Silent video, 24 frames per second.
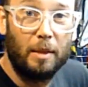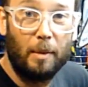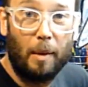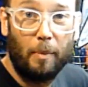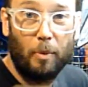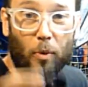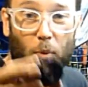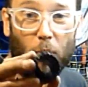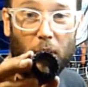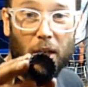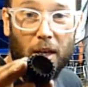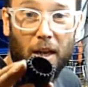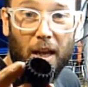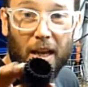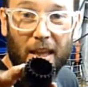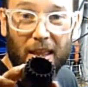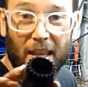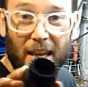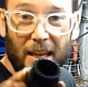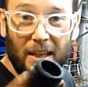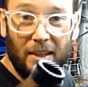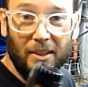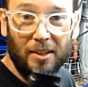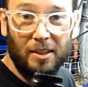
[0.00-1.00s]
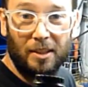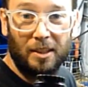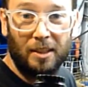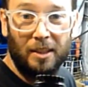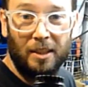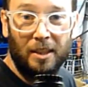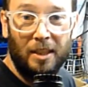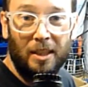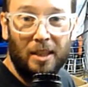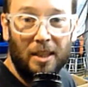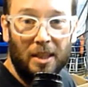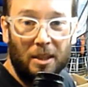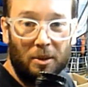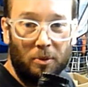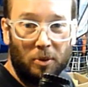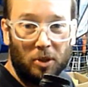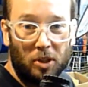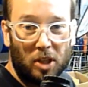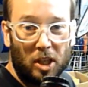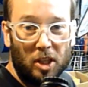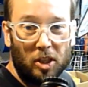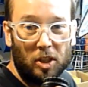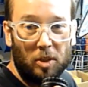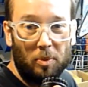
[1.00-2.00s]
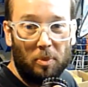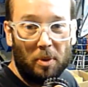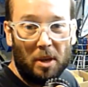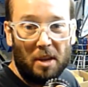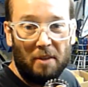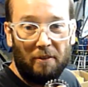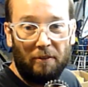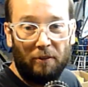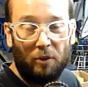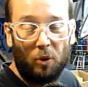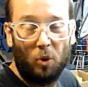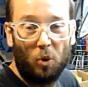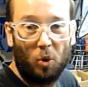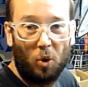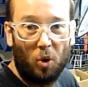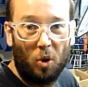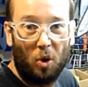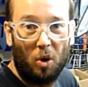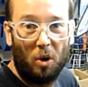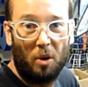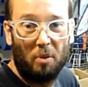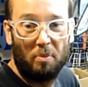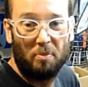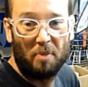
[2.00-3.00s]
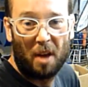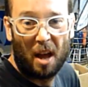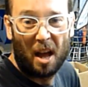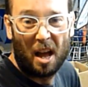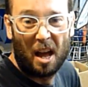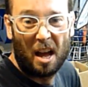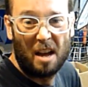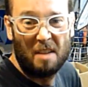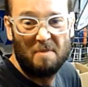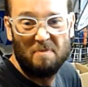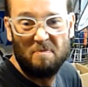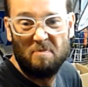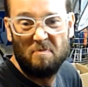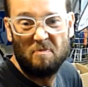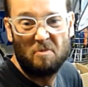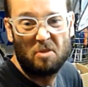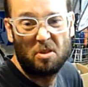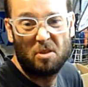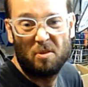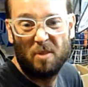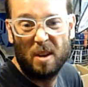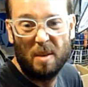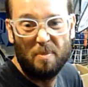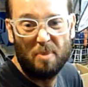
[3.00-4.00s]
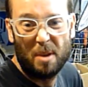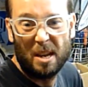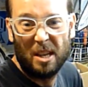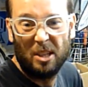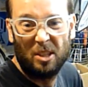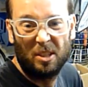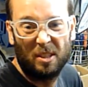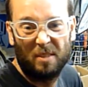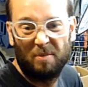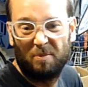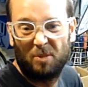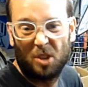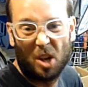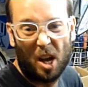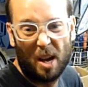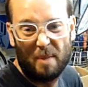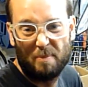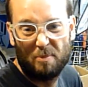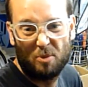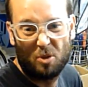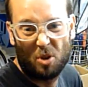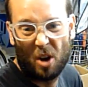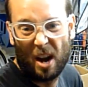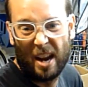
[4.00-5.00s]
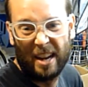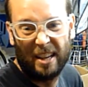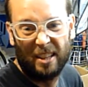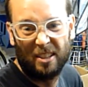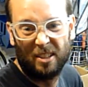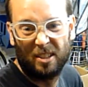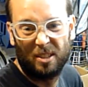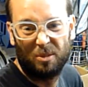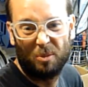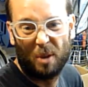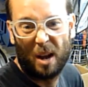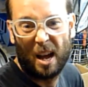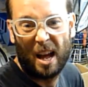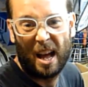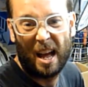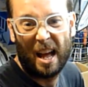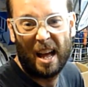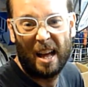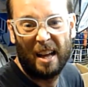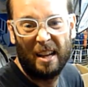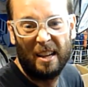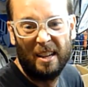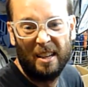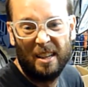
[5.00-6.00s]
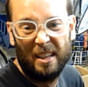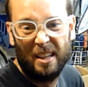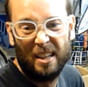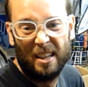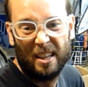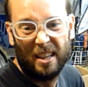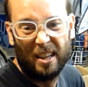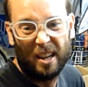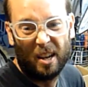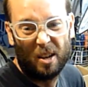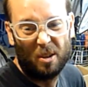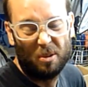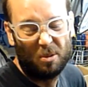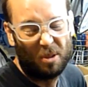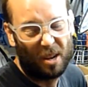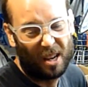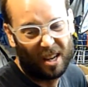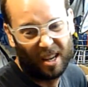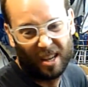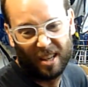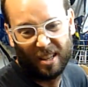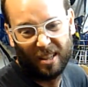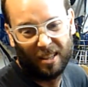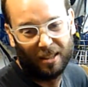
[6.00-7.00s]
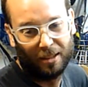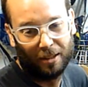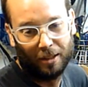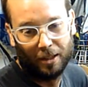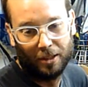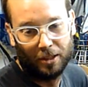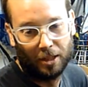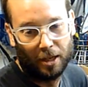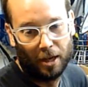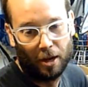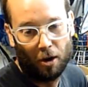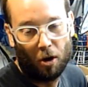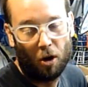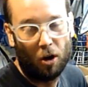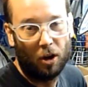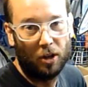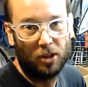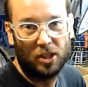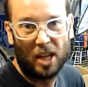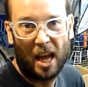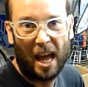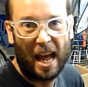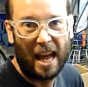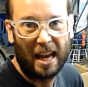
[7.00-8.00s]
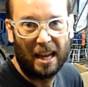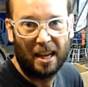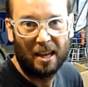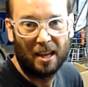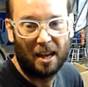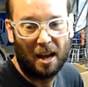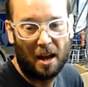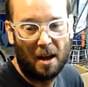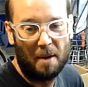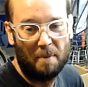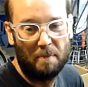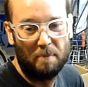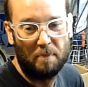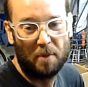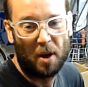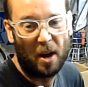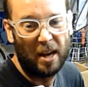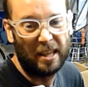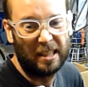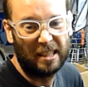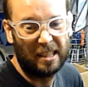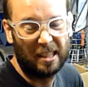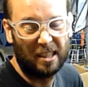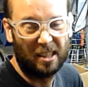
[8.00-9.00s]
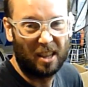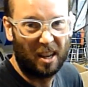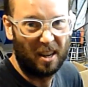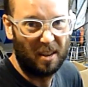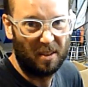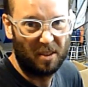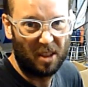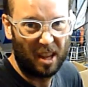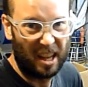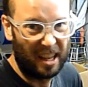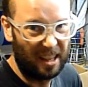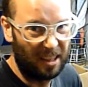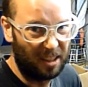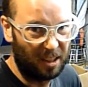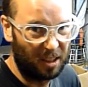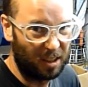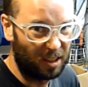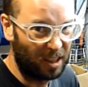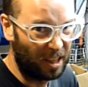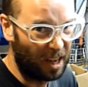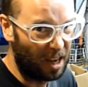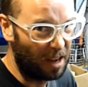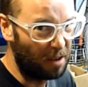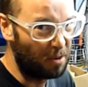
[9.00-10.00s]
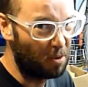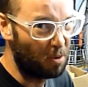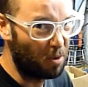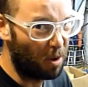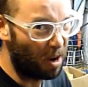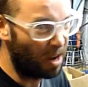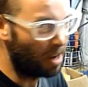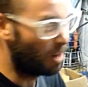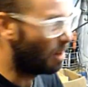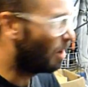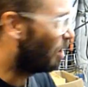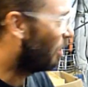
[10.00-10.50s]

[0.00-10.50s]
might be one like this, which tends to be for 3-piece type cranks, where, you know, I don't know, Holotech, ISIS kind of things, you know, quite